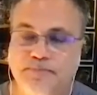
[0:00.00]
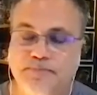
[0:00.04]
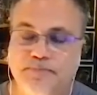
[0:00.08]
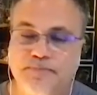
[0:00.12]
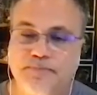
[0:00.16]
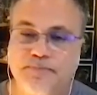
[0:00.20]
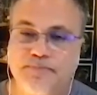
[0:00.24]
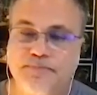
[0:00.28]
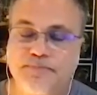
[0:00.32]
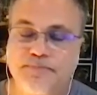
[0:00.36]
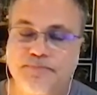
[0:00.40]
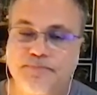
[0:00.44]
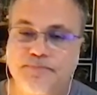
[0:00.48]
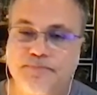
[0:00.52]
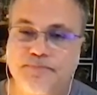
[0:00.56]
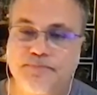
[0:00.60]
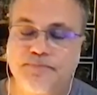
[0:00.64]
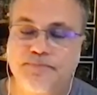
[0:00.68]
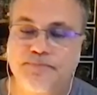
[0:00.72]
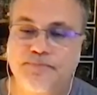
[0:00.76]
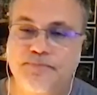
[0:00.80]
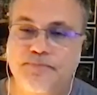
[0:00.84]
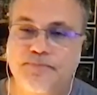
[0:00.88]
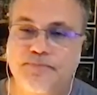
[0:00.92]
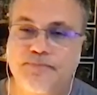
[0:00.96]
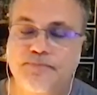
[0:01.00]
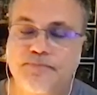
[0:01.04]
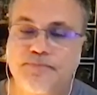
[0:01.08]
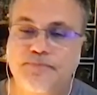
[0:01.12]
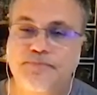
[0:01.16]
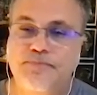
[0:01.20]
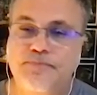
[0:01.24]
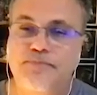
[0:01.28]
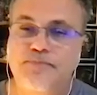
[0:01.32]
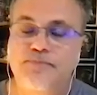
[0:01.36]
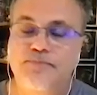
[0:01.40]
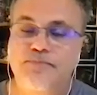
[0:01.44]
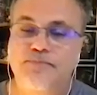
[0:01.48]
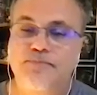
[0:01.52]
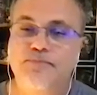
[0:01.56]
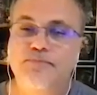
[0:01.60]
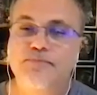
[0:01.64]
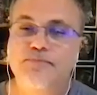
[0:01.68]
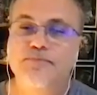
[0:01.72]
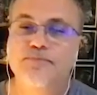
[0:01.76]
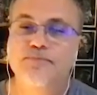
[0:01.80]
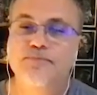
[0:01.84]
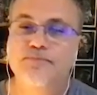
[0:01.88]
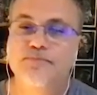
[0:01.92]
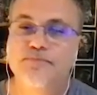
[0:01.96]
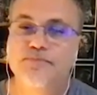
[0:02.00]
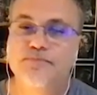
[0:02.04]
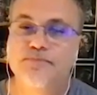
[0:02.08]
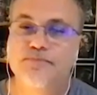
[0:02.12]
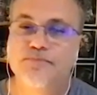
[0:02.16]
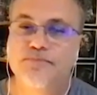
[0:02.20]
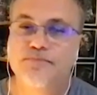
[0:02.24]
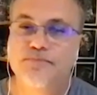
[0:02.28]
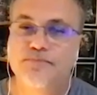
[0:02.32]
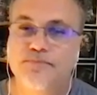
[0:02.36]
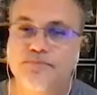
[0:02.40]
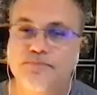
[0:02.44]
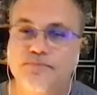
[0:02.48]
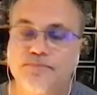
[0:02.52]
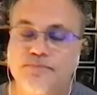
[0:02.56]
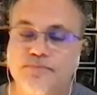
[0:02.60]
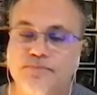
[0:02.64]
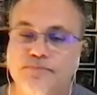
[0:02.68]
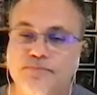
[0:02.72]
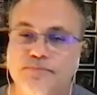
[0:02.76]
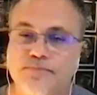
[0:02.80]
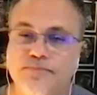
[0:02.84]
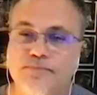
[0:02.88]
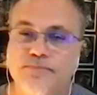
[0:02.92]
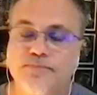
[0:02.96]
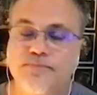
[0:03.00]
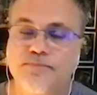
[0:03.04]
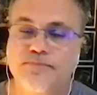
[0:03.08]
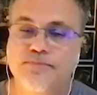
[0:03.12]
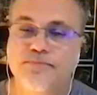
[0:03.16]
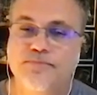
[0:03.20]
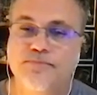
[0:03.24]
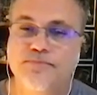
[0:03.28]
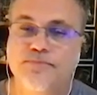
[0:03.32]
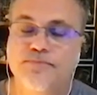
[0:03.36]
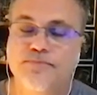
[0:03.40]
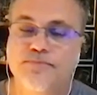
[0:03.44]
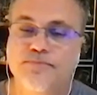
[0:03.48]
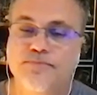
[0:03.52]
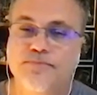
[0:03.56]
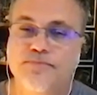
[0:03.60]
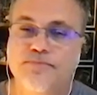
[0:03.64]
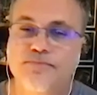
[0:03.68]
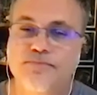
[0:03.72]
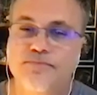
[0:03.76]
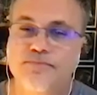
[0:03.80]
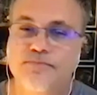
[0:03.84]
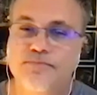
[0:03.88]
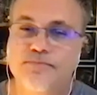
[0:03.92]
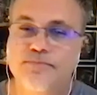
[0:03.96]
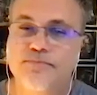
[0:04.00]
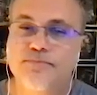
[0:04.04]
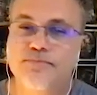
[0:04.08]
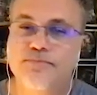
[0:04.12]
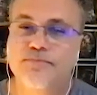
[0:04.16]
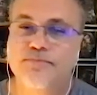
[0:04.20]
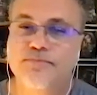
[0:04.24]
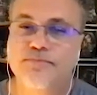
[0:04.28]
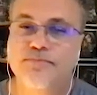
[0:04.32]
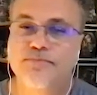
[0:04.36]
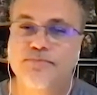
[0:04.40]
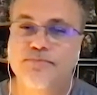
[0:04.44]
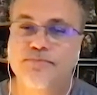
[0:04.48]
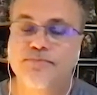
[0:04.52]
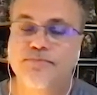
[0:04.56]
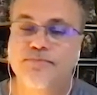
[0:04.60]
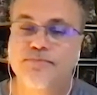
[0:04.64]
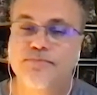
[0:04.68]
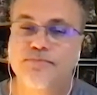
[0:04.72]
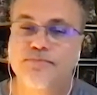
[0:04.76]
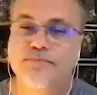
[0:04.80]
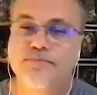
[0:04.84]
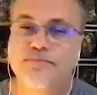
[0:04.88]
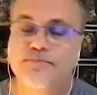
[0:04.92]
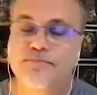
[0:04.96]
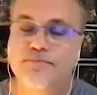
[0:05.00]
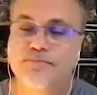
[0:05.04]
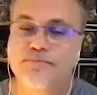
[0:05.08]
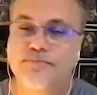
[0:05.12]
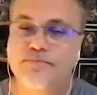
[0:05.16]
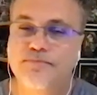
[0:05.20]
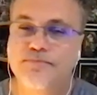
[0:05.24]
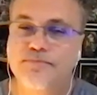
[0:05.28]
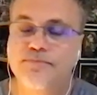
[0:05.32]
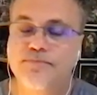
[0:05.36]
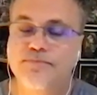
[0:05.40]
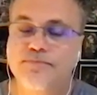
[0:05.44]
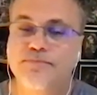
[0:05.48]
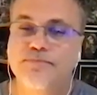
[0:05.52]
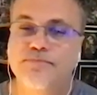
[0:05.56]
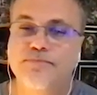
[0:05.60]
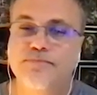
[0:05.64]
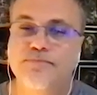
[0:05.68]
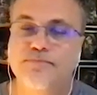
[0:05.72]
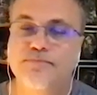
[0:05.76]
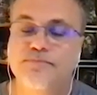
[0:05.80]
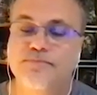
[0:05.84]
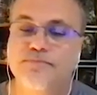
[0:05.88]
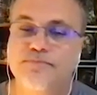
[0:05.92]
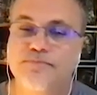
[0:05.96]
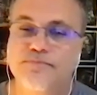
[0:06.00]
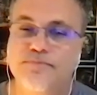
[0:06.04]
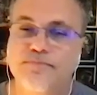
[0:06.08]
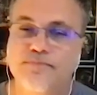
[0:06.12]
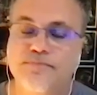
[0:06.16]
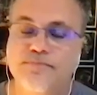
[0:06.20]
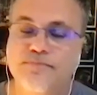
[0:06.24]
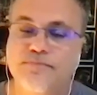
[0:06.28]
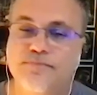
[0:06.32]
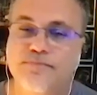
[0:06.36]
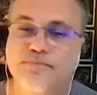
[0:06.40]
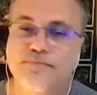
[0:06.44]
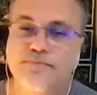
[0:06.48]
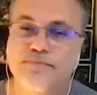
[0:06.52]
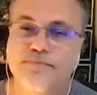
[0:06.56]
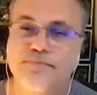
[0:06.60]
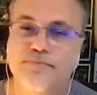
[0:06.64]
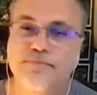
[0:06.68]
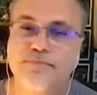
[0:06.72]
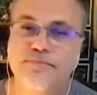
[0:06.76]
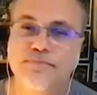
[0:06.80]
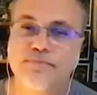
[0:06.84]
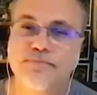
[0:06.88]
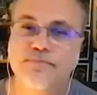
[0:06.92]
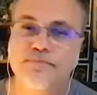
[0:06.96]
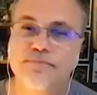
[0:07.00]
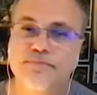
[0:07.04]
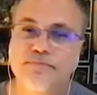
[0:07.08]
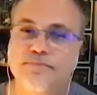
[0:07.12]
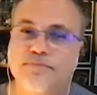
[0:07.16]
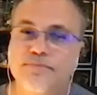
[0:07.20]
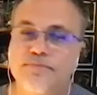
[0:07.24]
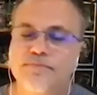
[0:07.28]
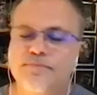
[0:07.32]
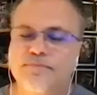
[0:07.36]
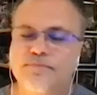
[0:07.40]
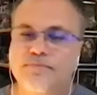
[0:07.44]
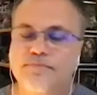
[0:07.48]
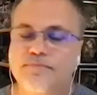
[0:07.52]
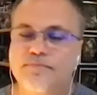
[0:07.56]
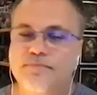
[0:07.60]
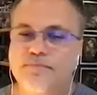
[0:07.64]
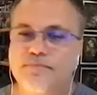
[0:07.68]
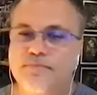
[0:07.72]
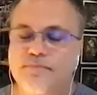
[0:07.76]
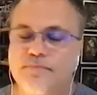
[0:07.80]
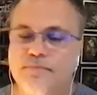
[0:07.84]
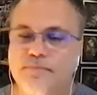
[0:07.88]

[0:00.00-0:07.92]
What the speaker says: (silent)